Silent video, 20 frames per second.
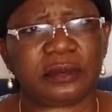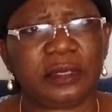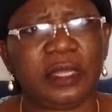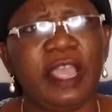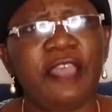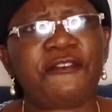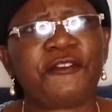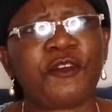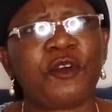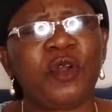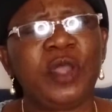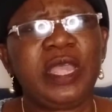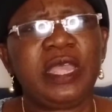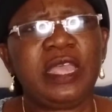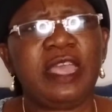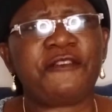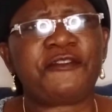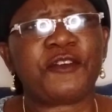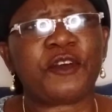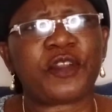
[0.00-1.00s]
If you
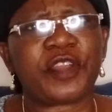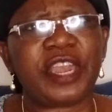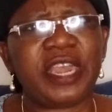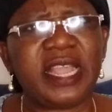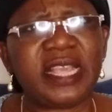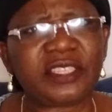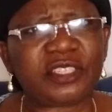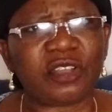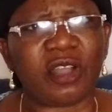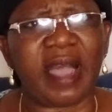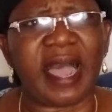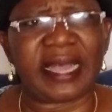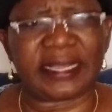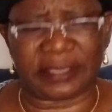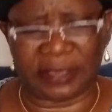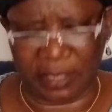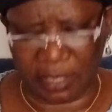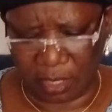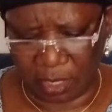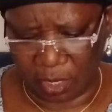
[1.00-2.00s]
release your heart,
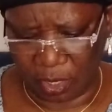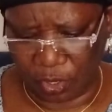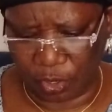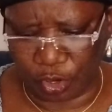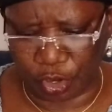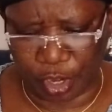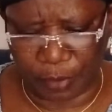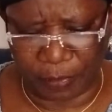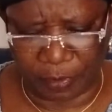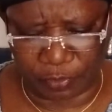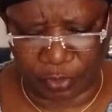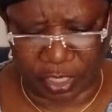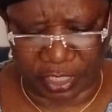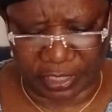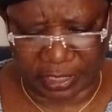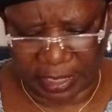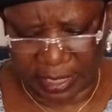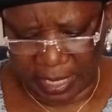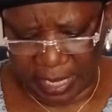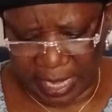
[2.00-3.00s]
you remove
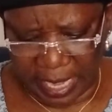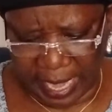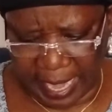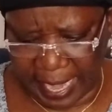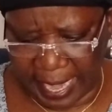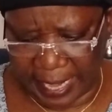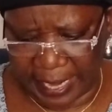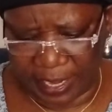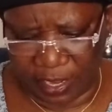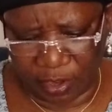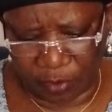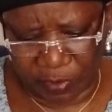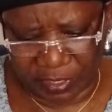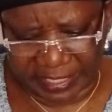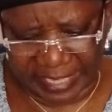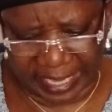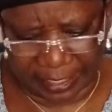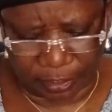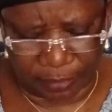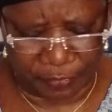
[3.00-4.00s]
those
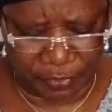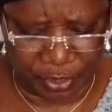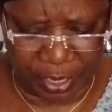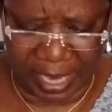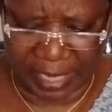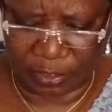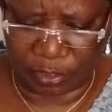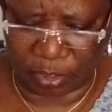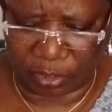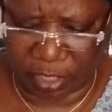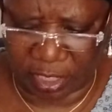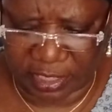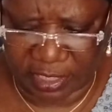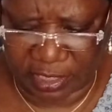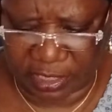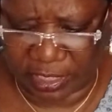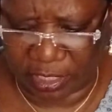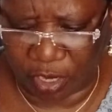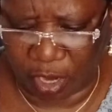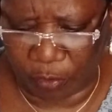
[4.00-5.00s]
iniquity out of your heart. Don't you
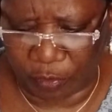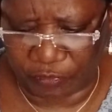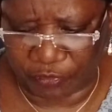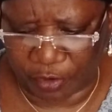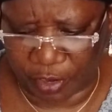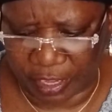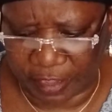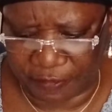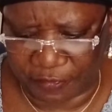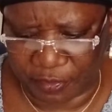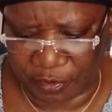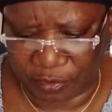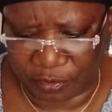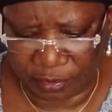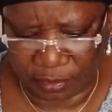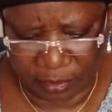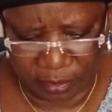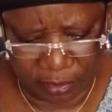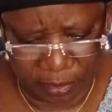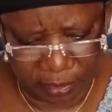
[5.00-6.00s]
think God will forgive you?
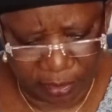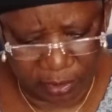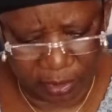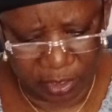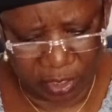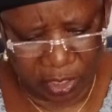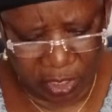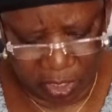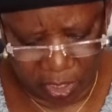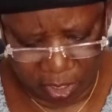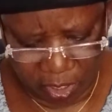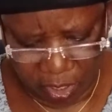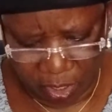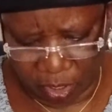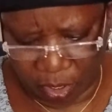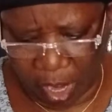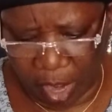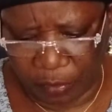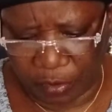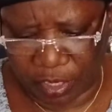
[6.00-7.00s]

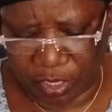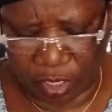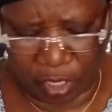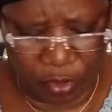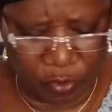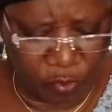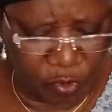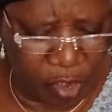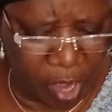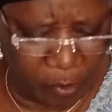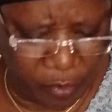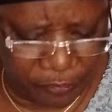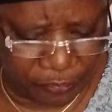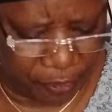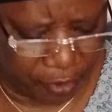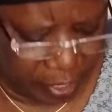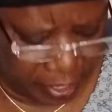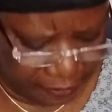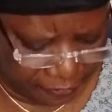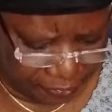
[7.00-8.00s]
God will
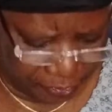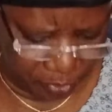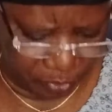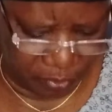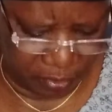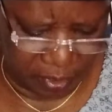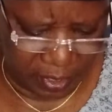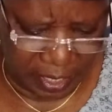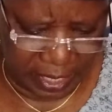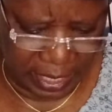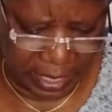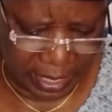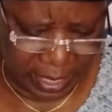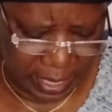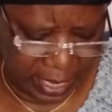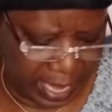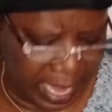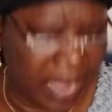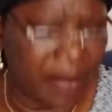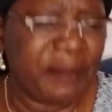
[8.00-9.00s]
forgive you,
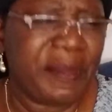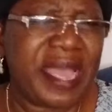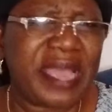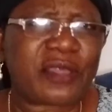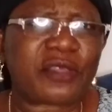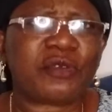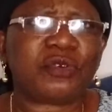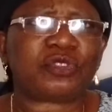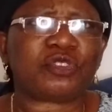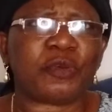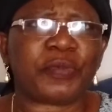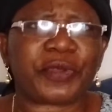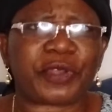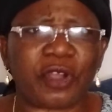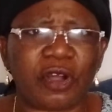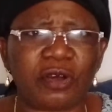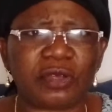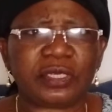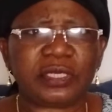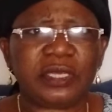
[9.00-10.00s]
and make you to
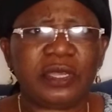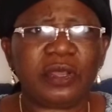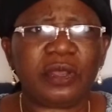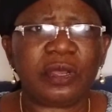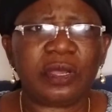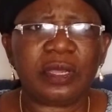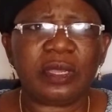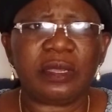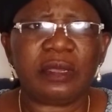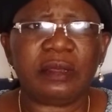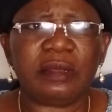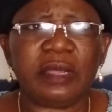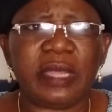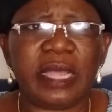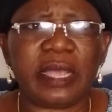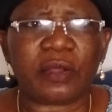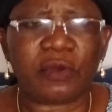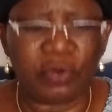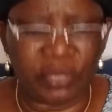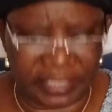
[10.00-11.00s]
become
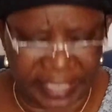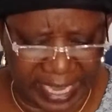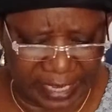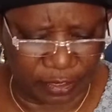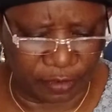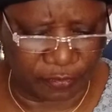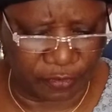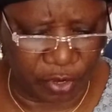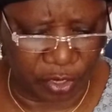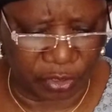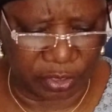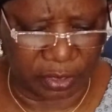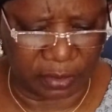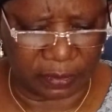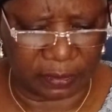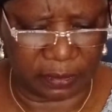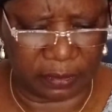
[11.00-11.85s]
a good child of God.